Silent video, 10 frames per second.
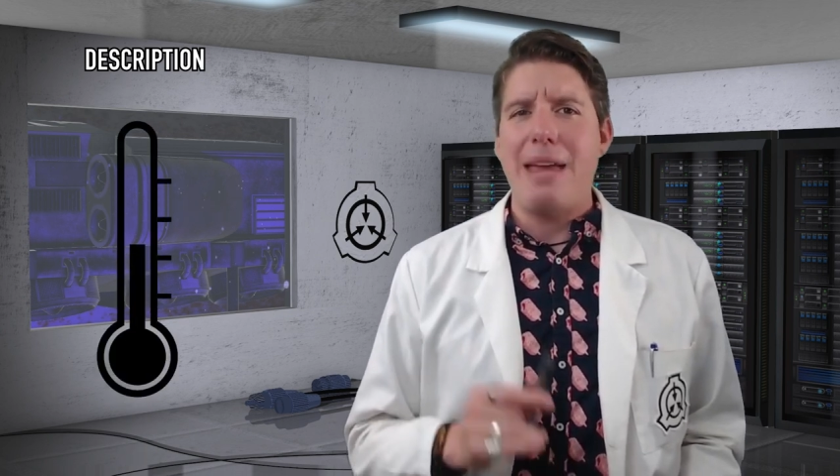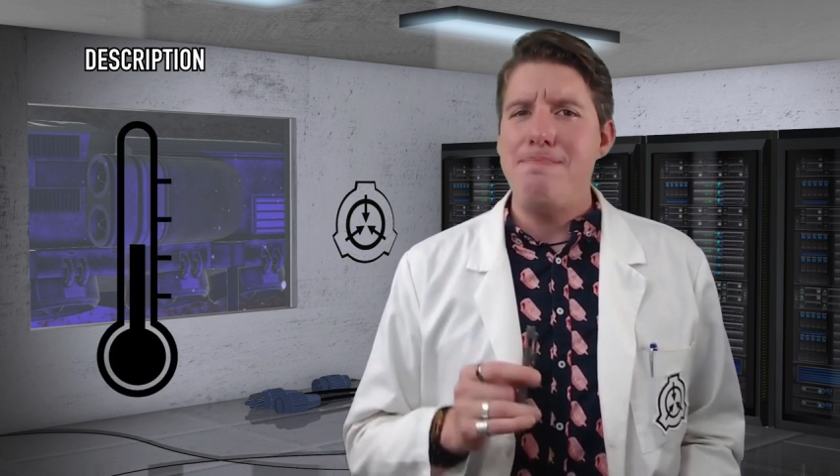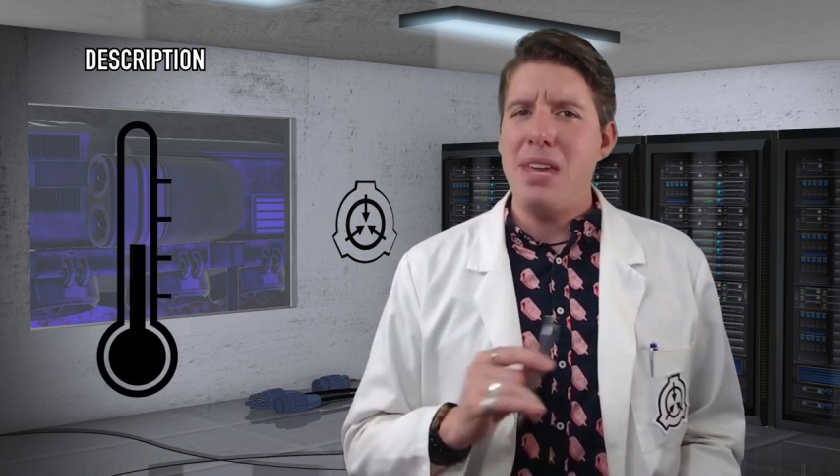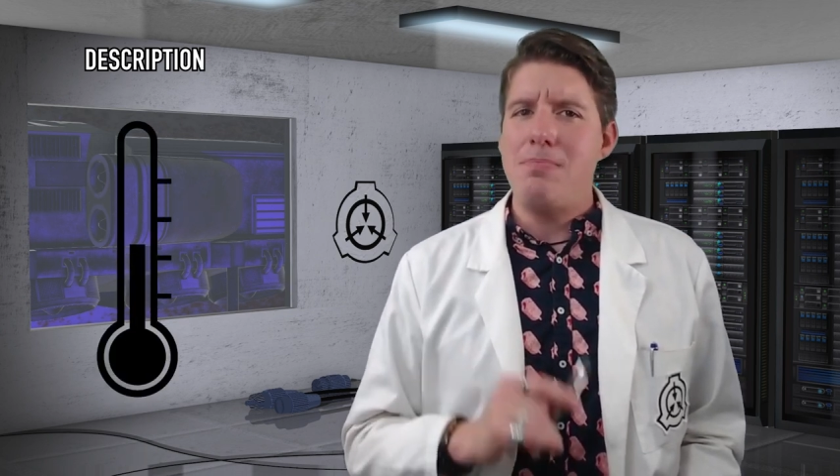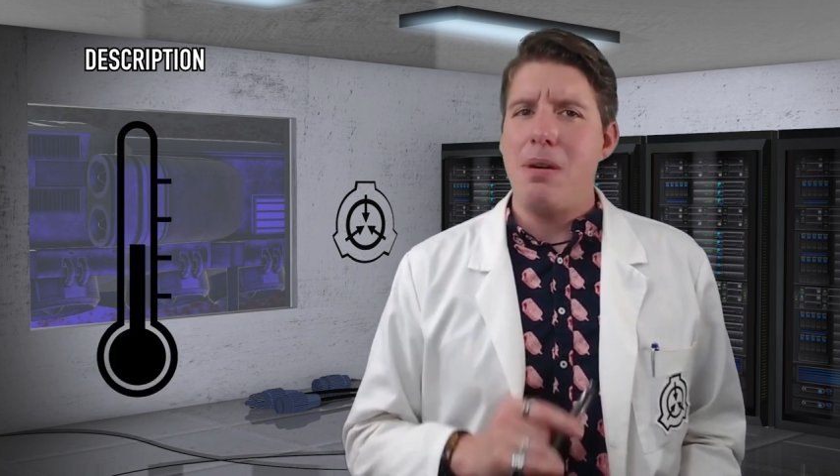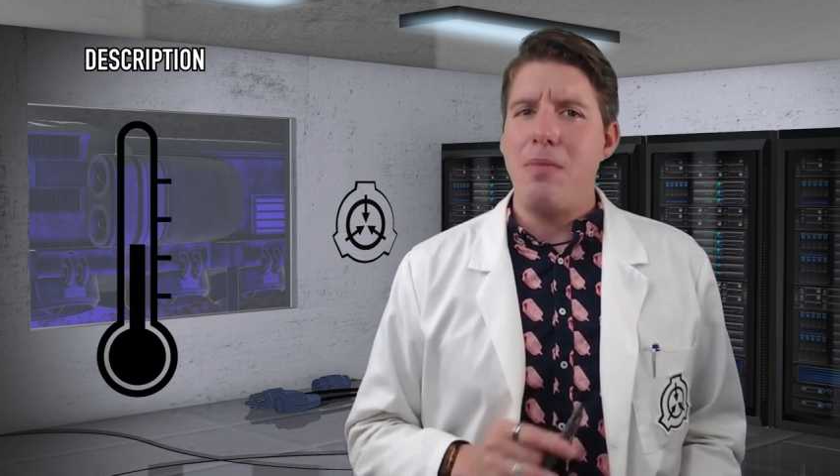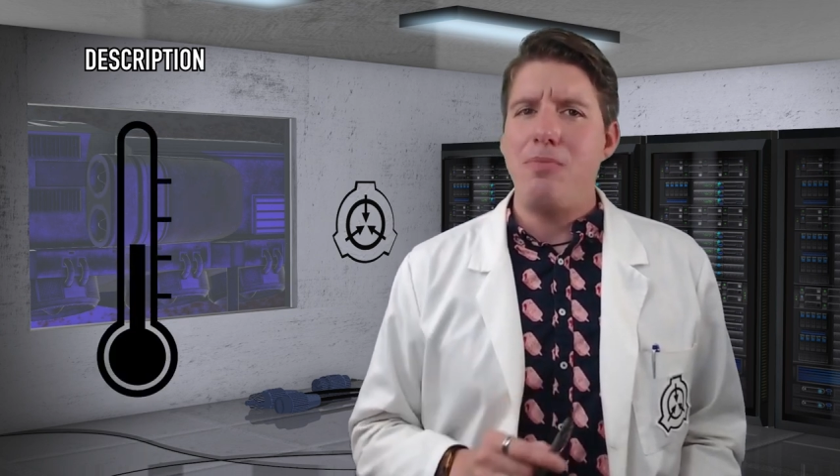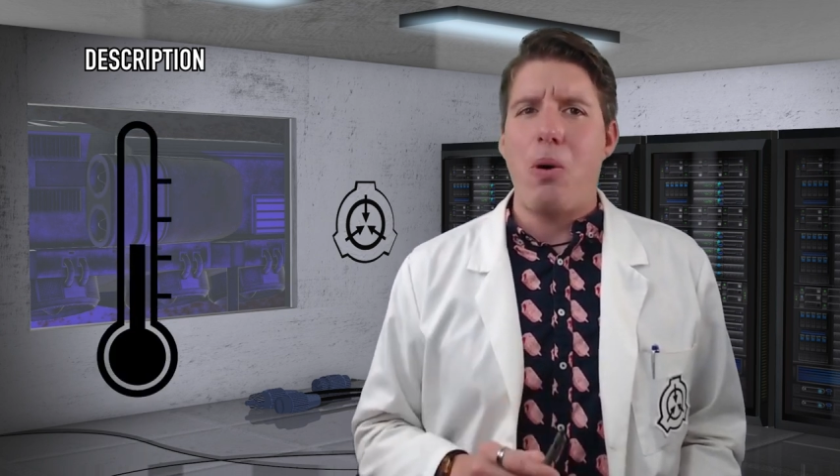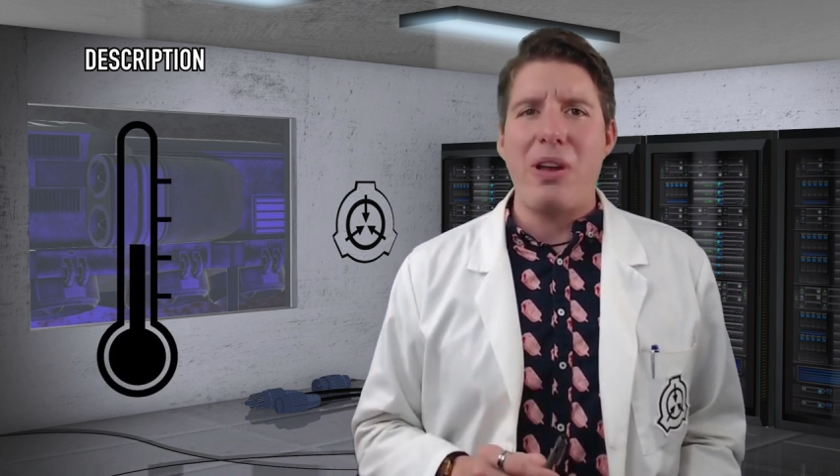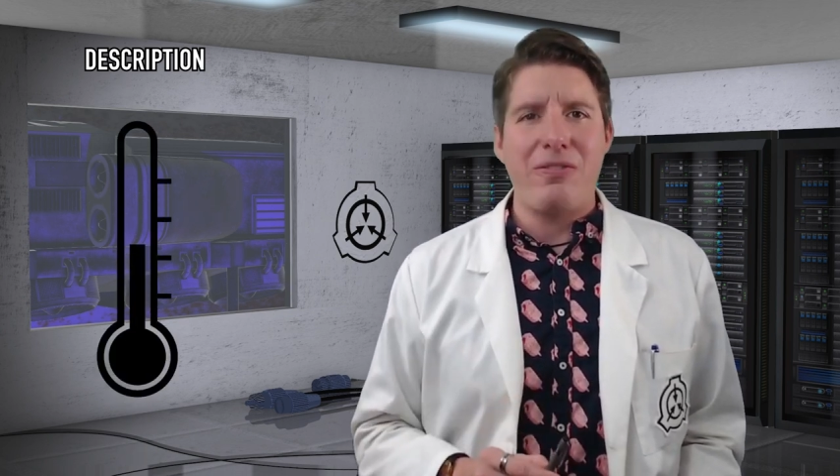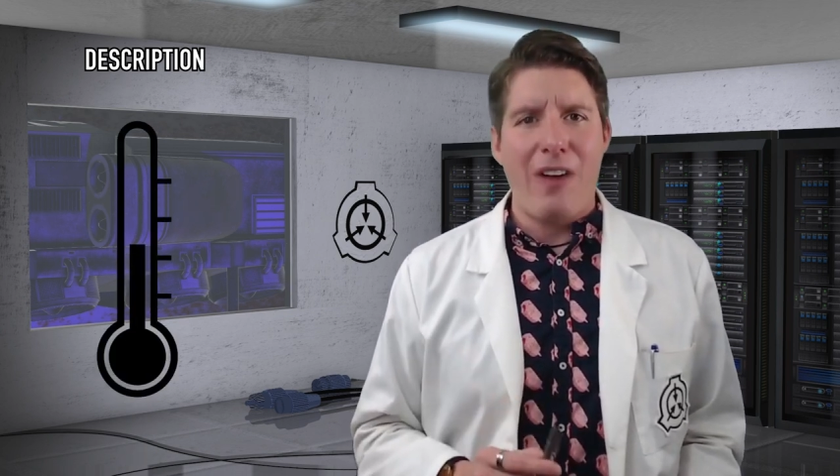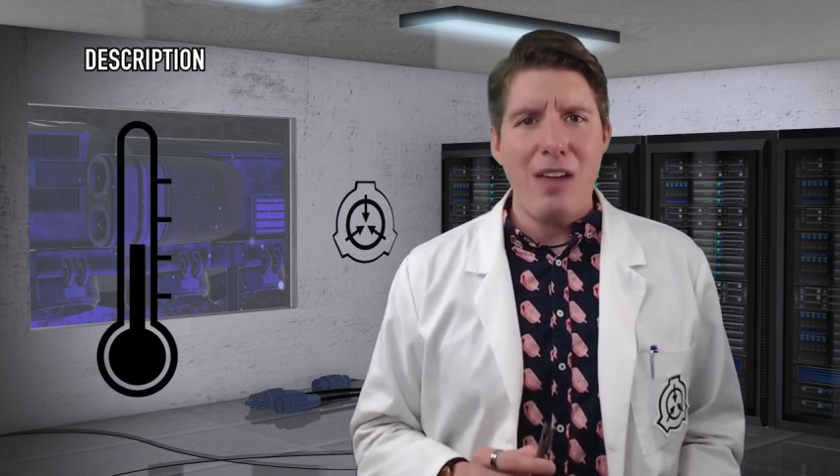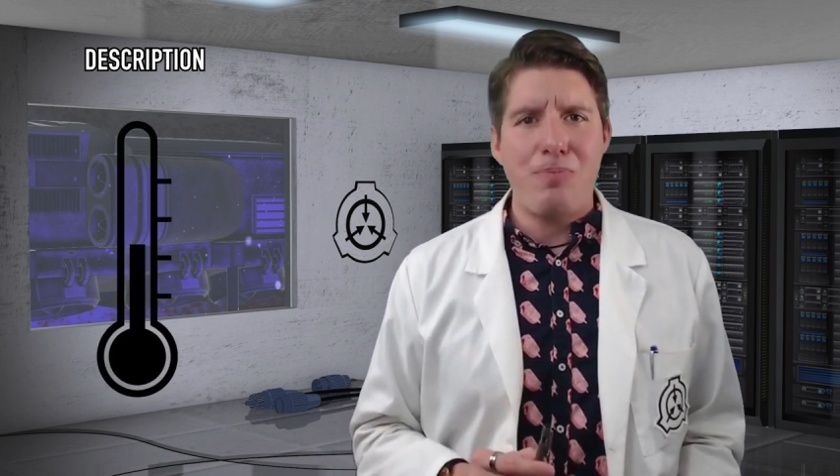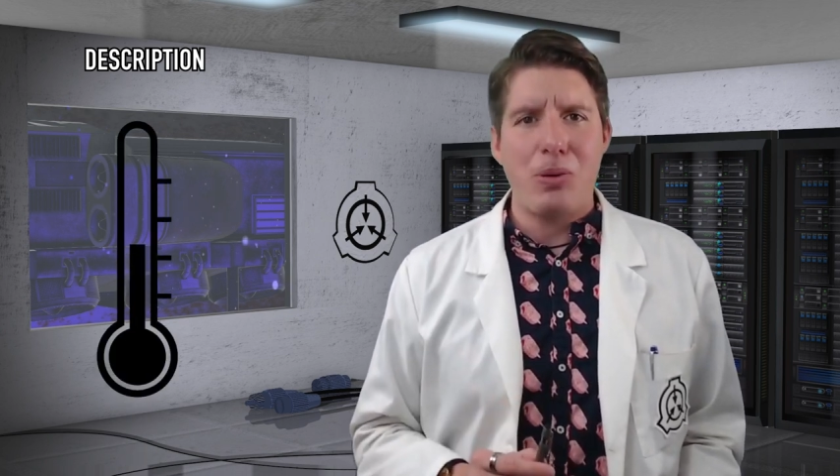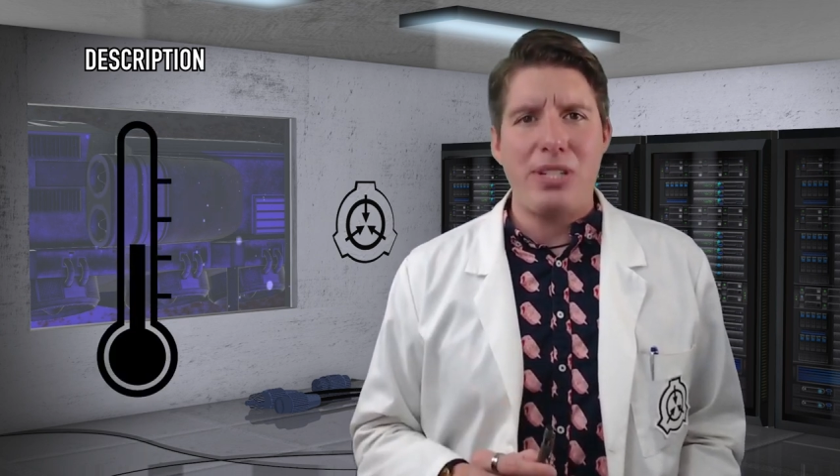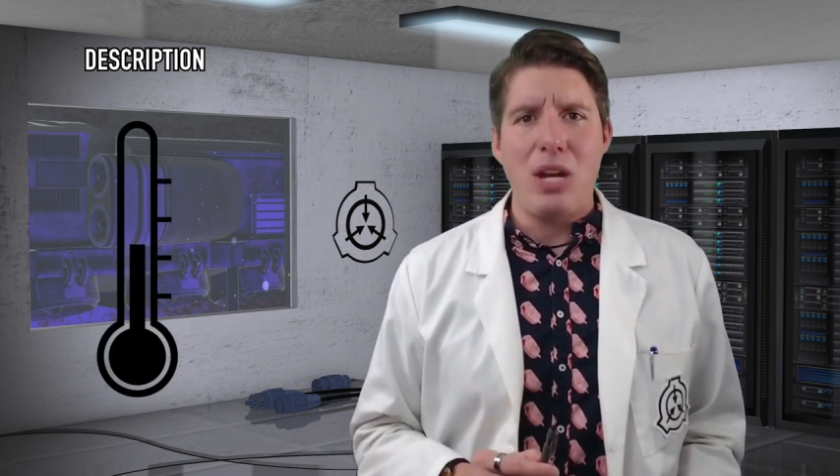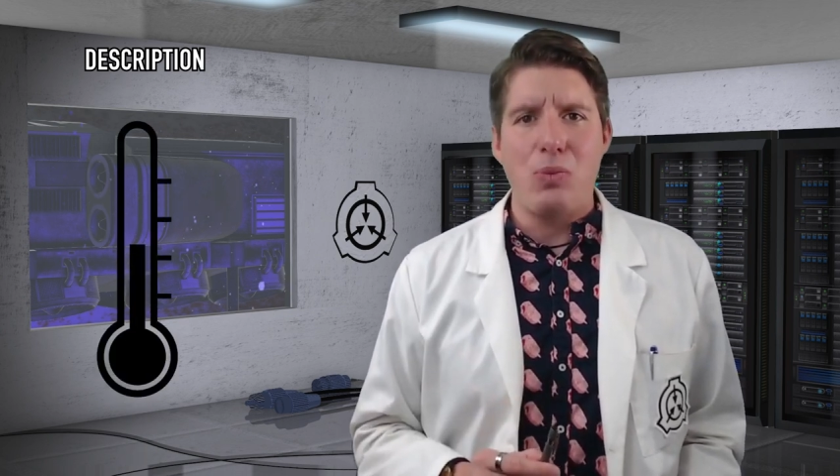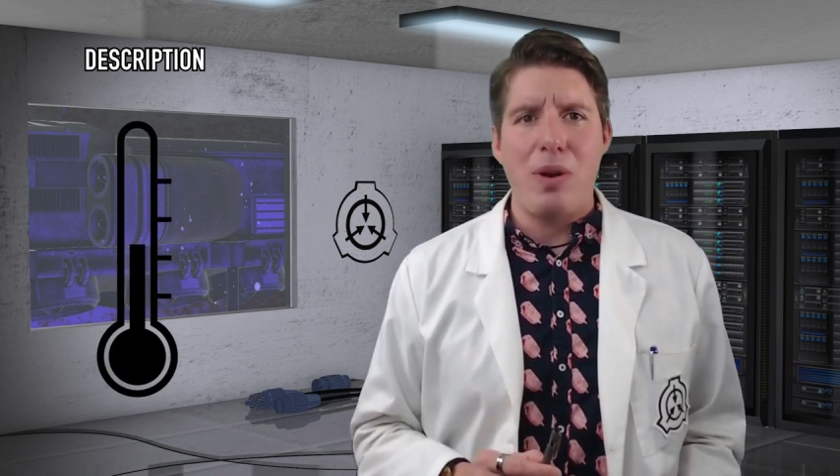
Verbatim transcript: a minimum of zero point five percent